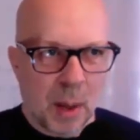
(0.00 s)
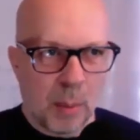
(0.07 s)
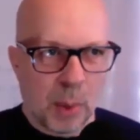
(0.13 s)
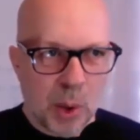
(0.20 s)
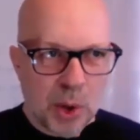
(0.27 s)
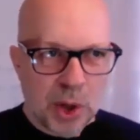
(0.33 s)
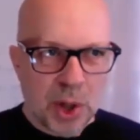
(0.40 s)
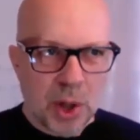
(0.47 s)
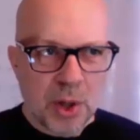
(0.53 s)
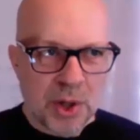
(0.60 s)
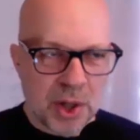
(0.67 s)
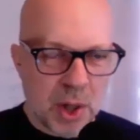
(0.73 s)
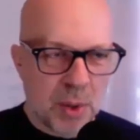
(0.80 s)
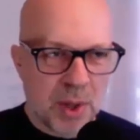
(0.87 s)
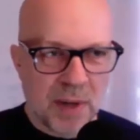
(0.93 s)
brochure is
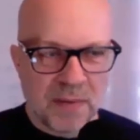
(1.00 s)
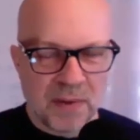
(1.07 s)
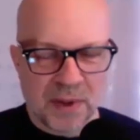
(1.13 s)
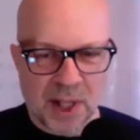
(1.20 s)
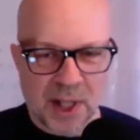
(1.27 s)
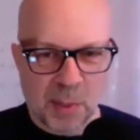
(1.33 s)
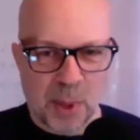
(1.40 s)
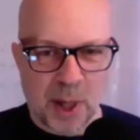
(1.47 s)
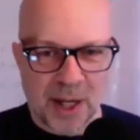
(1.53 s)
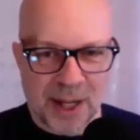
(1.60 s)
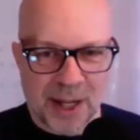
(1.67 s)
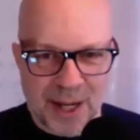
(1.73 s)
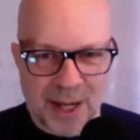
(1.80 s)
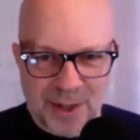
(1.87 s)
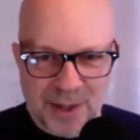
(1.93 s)
no different than a
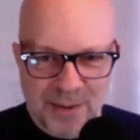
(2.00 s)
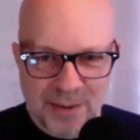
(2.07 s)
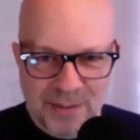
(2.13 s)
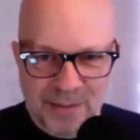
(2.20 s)
podcast.